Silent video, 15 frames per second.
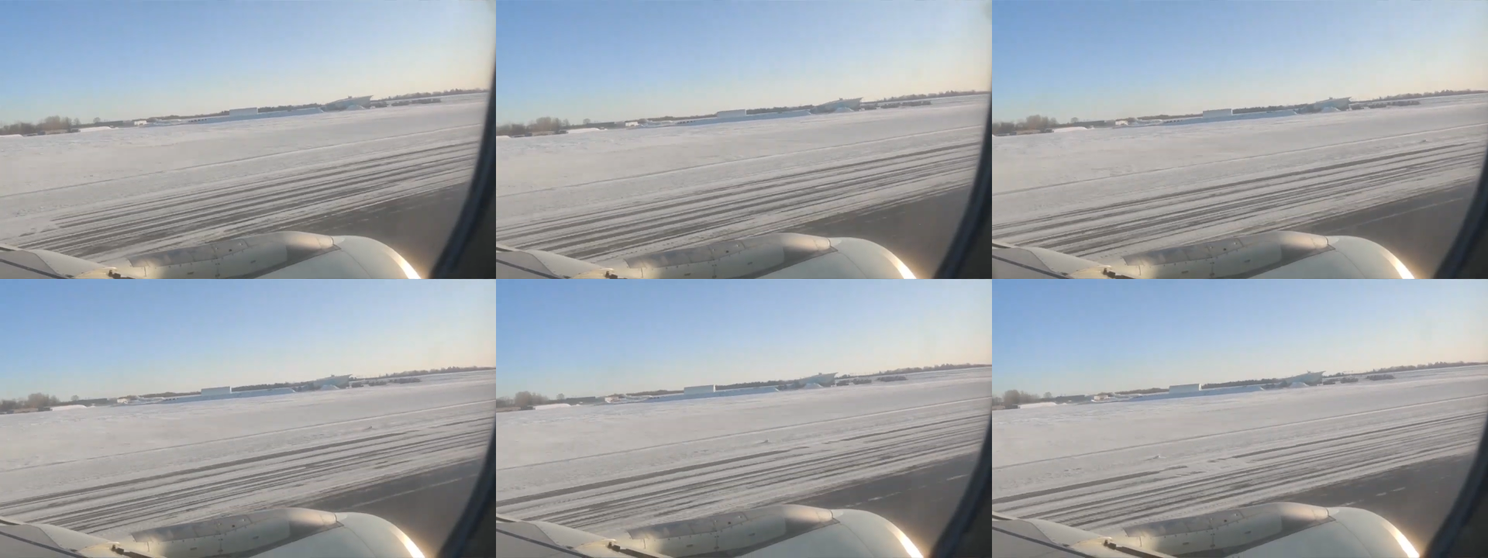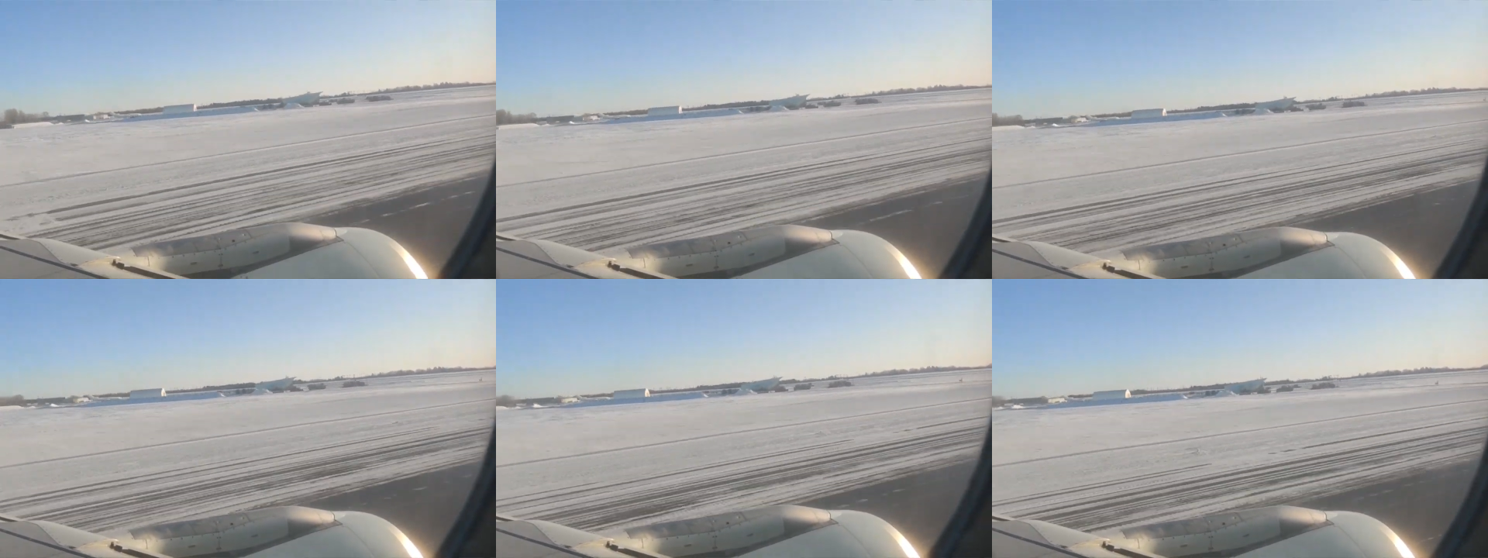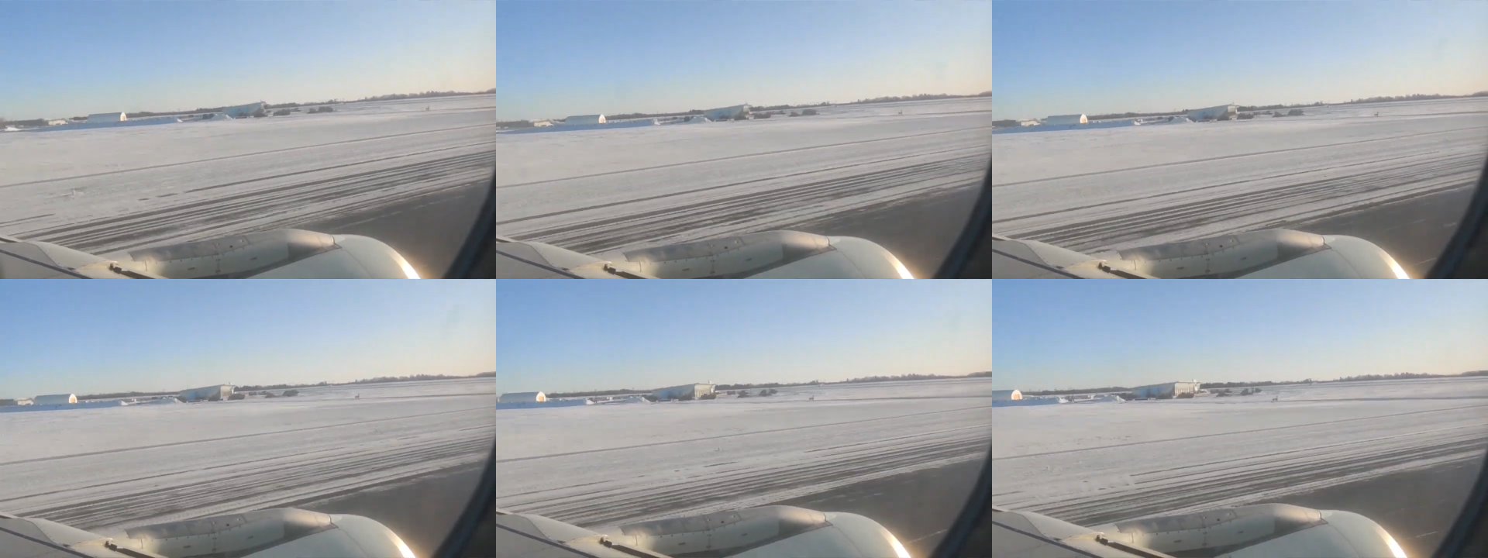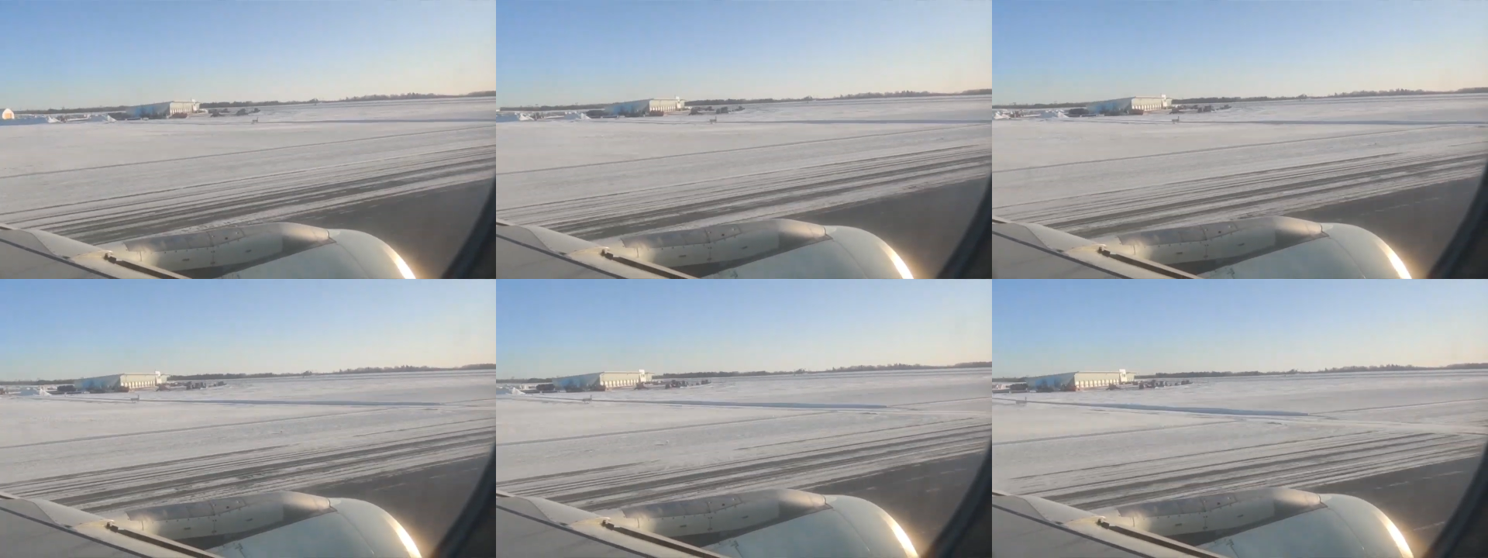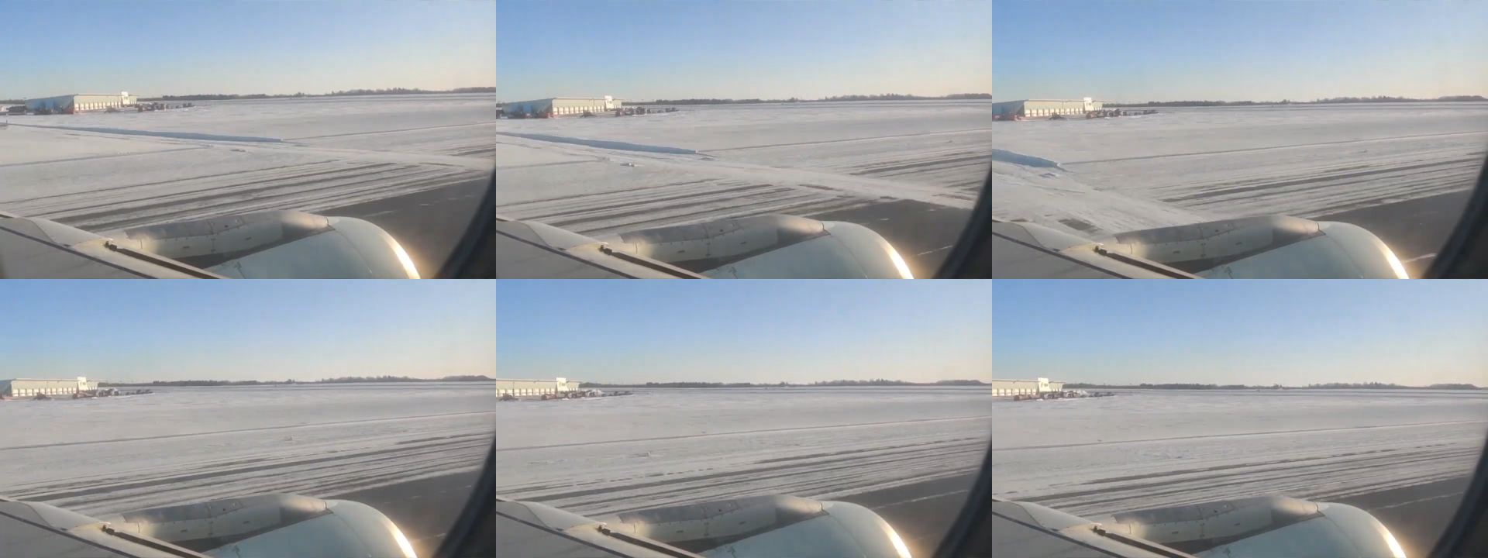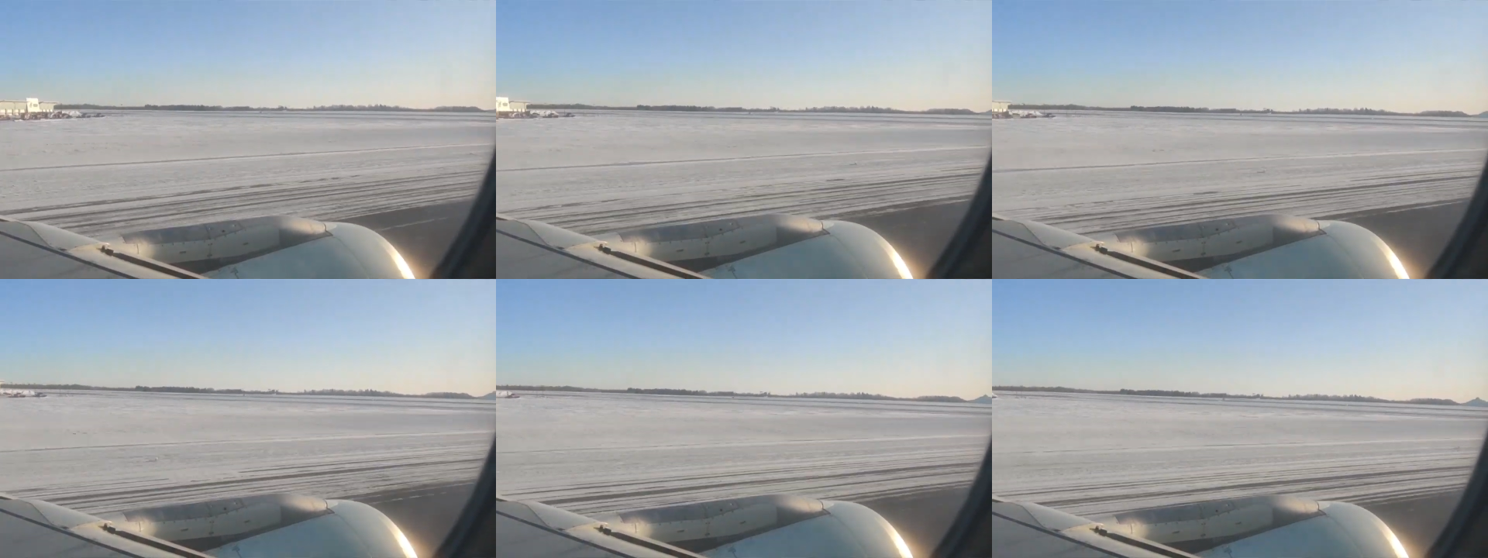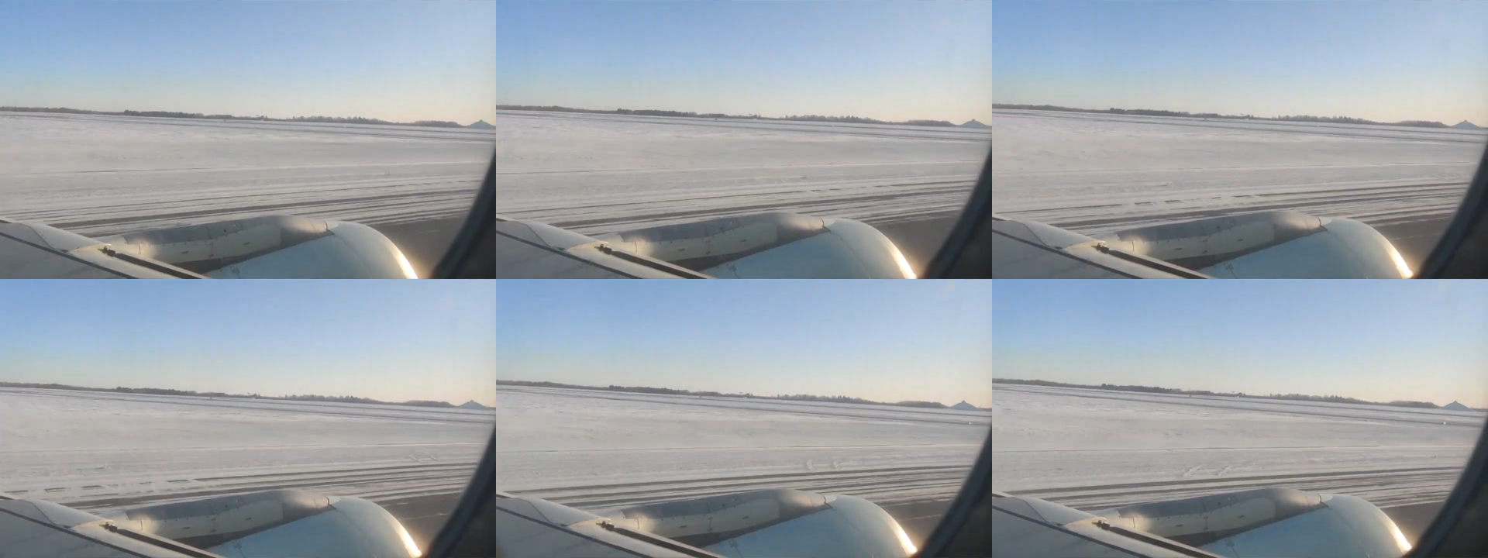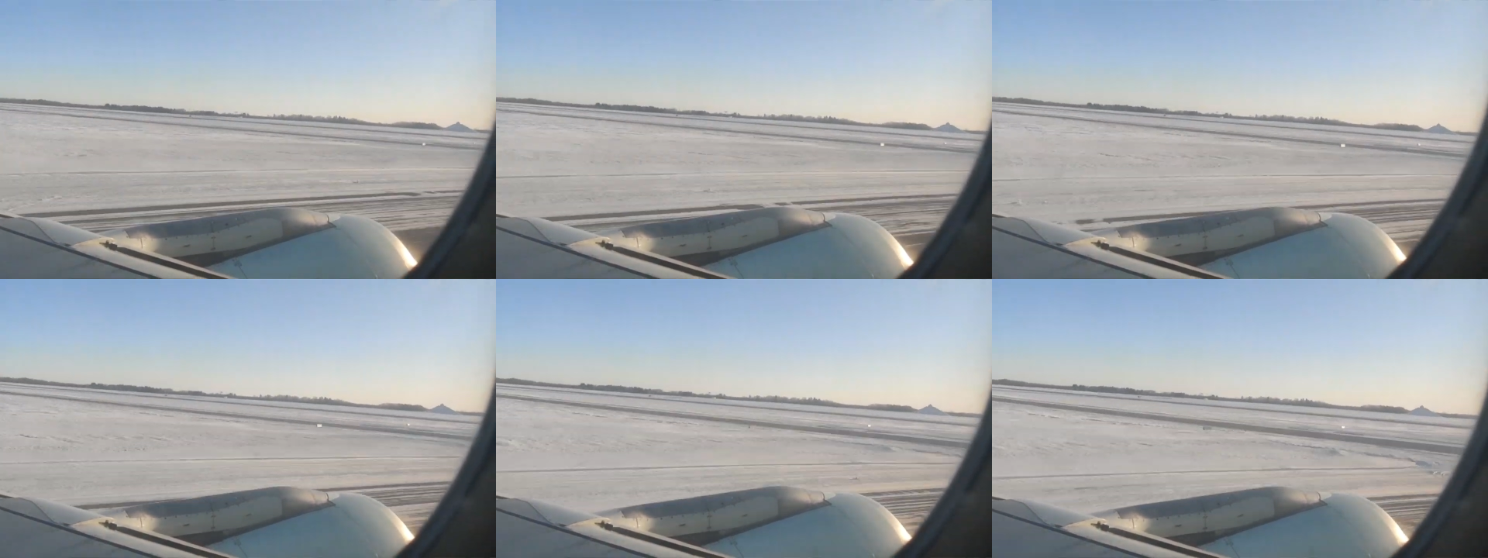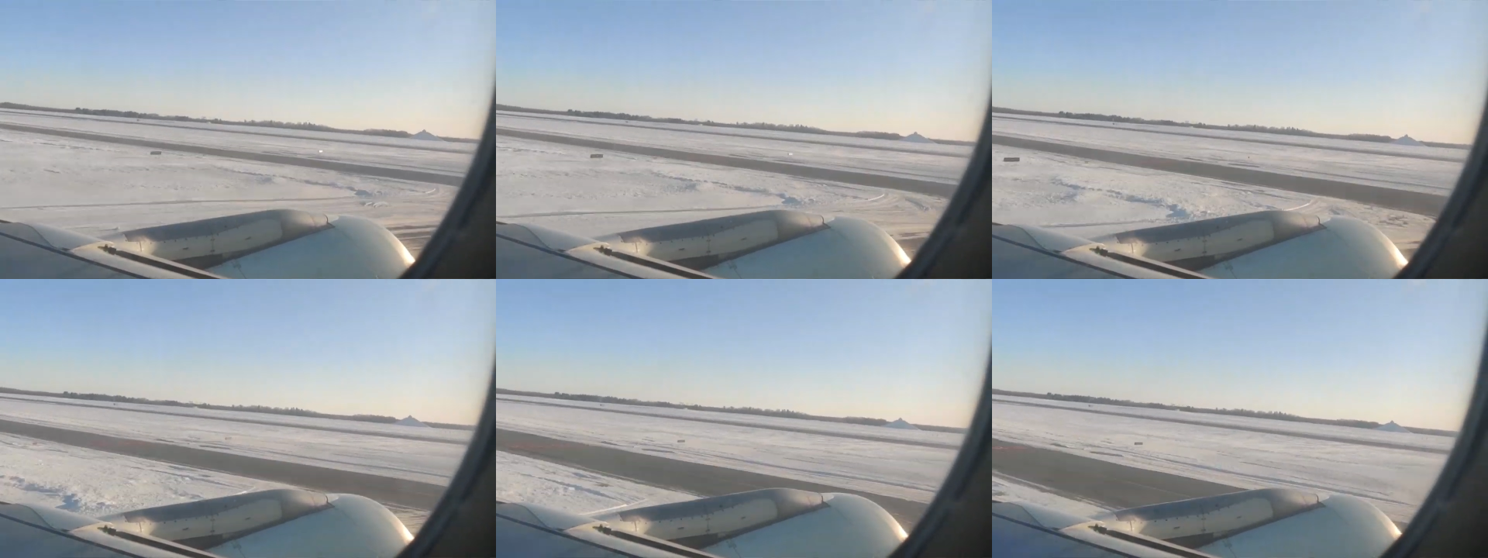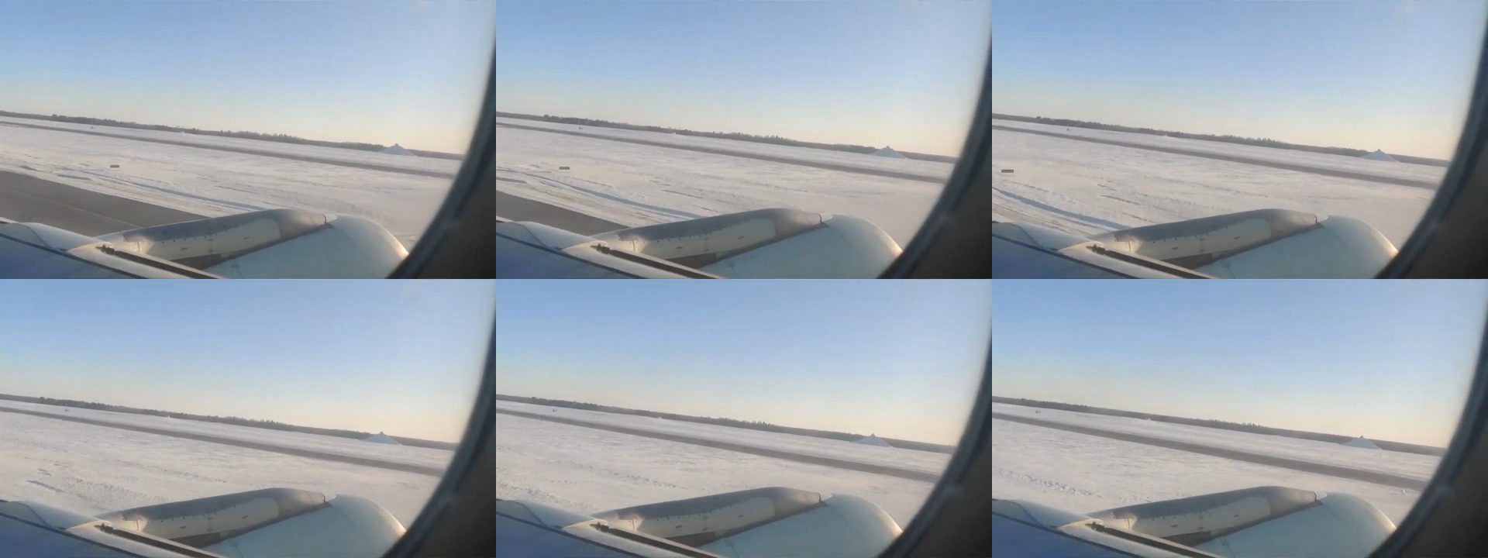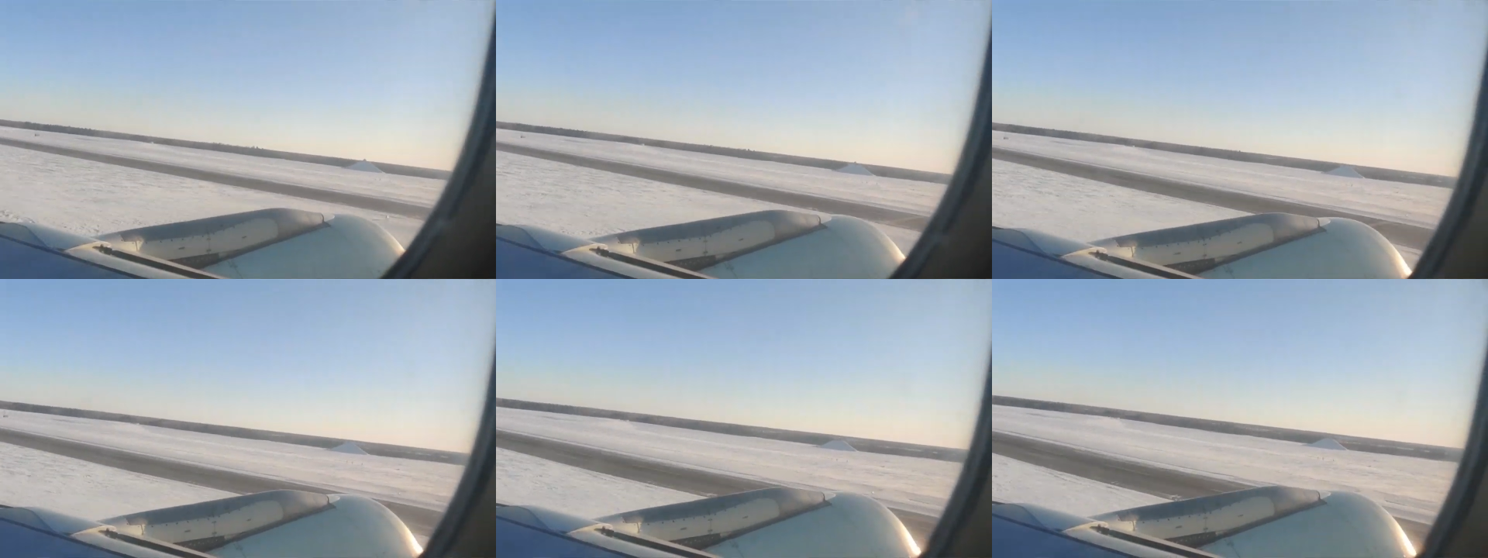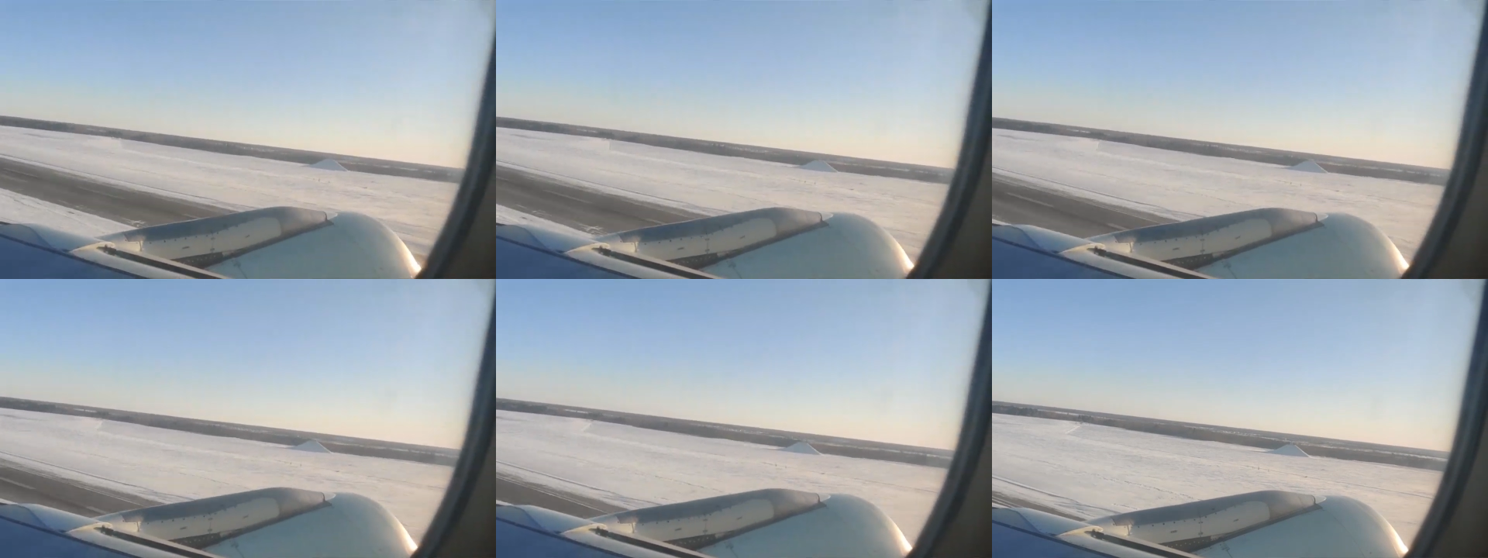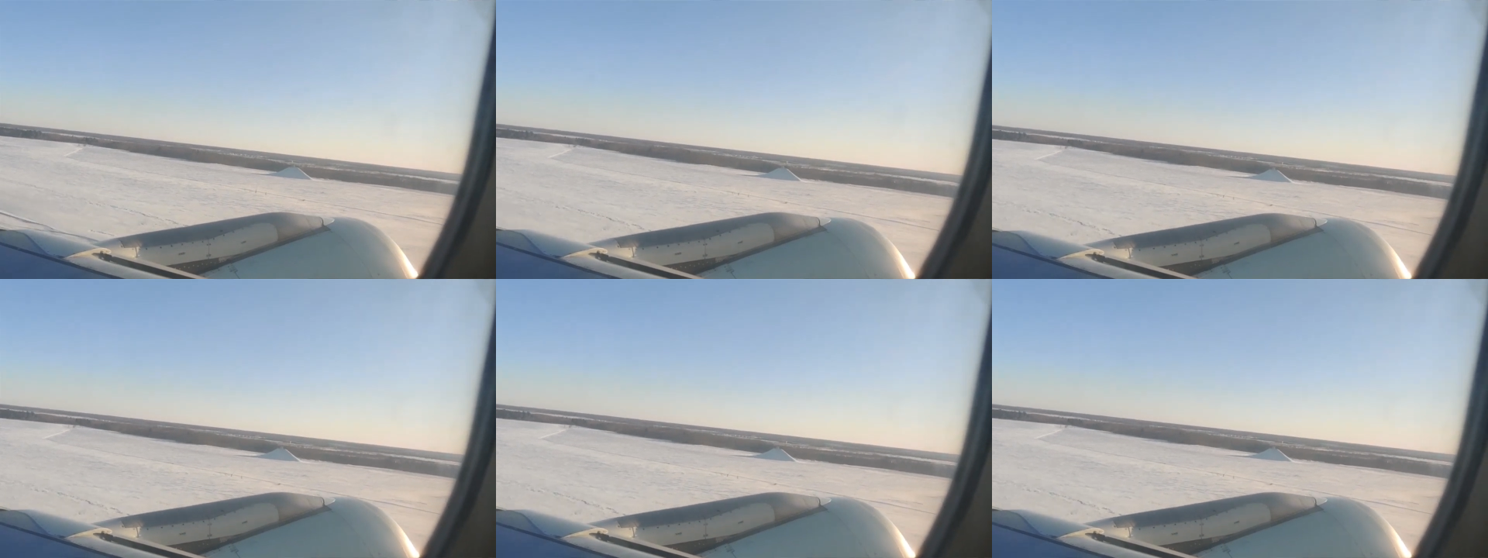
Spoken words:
Nobody's mouth can be seen.